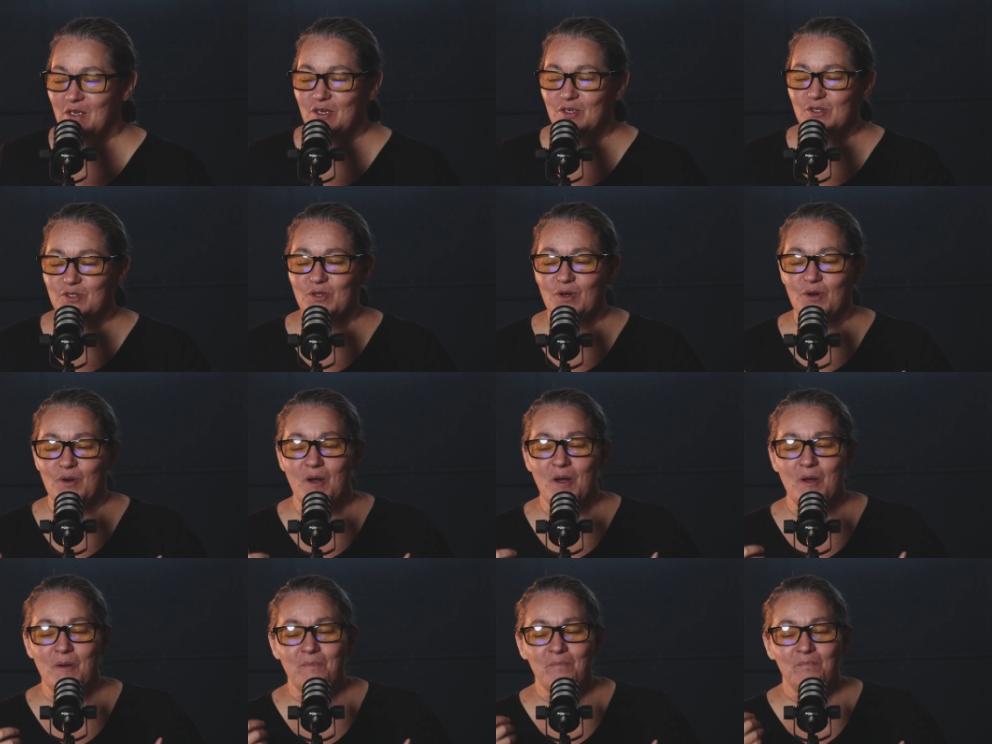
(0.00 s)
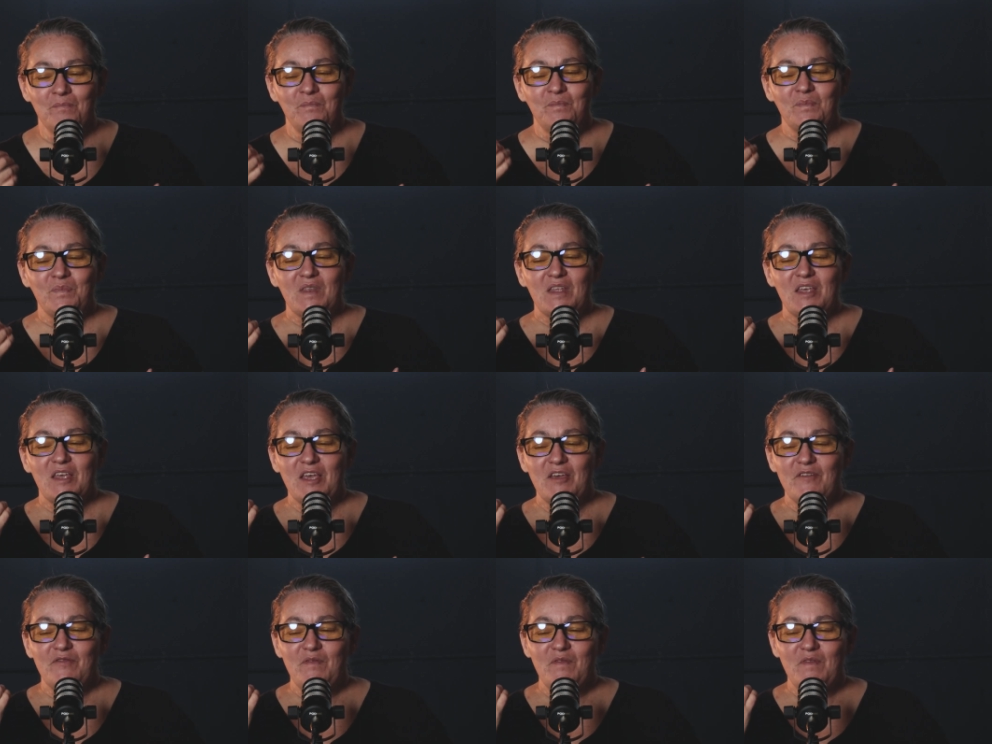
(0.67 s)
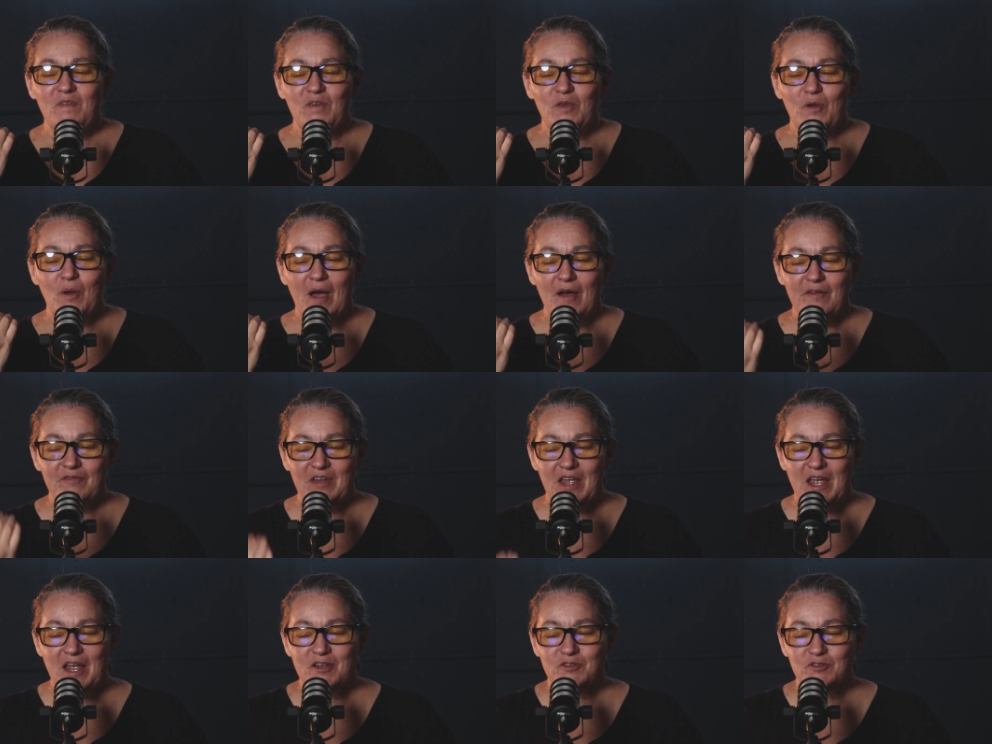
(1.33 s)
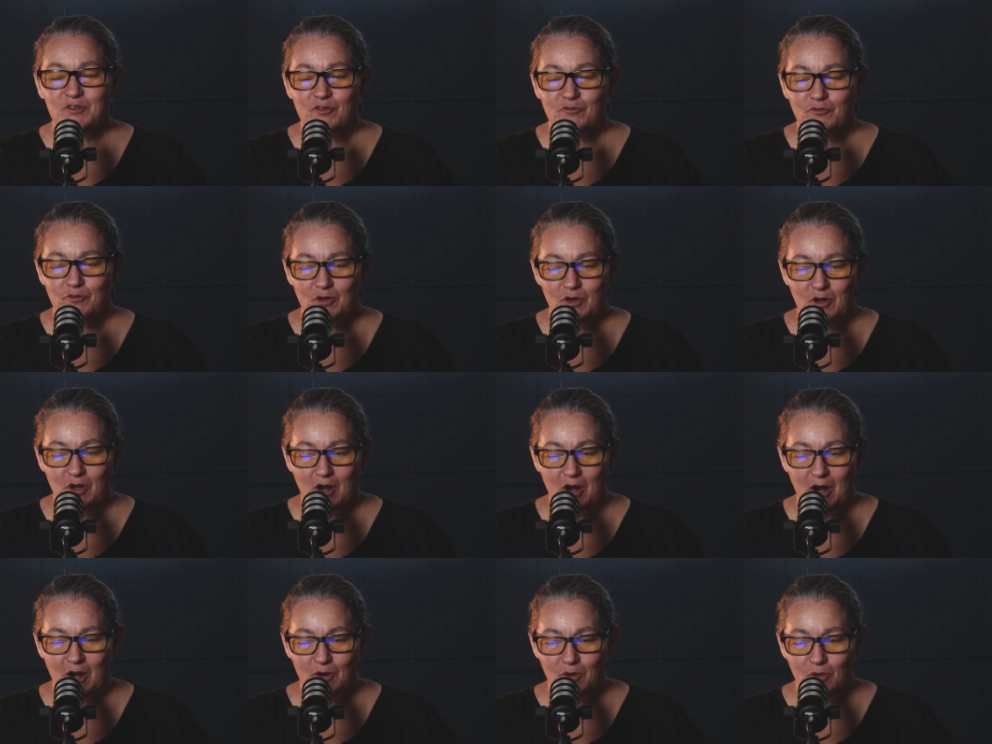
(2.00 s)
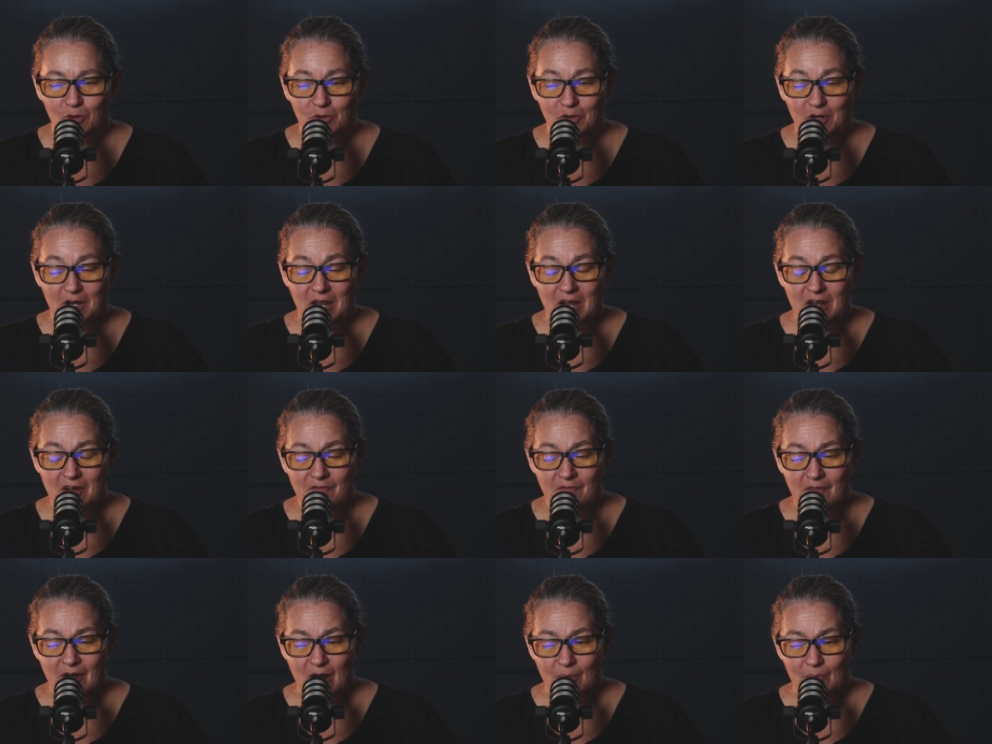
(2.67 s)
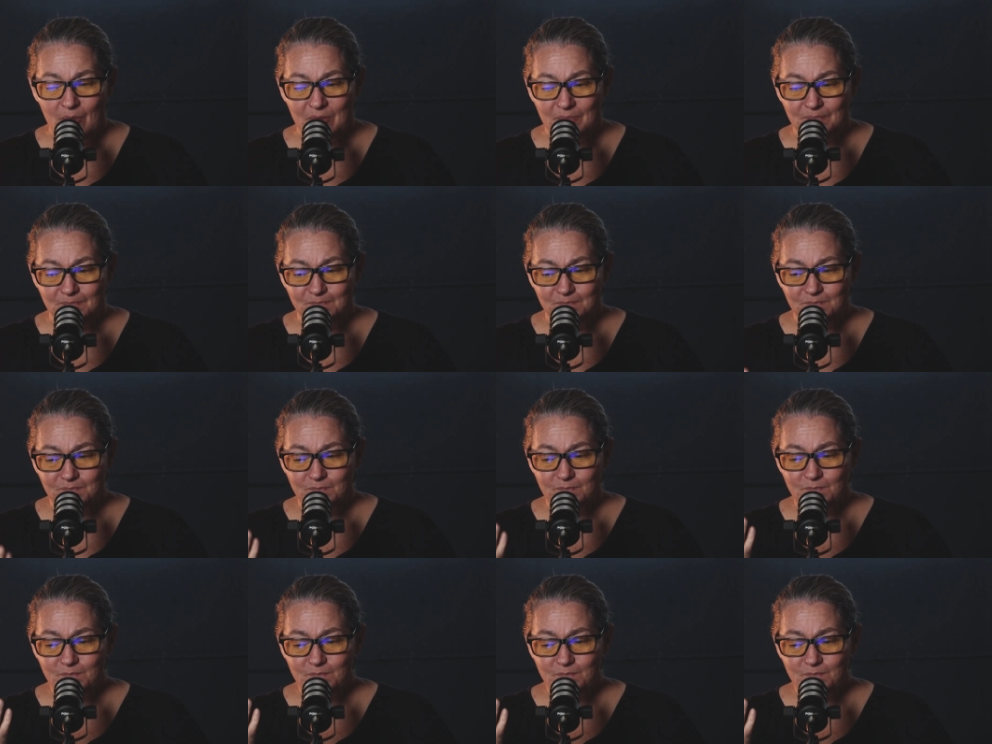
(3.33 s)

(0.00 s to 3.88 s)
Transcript: So if you have to answer it for your cardholder data environment,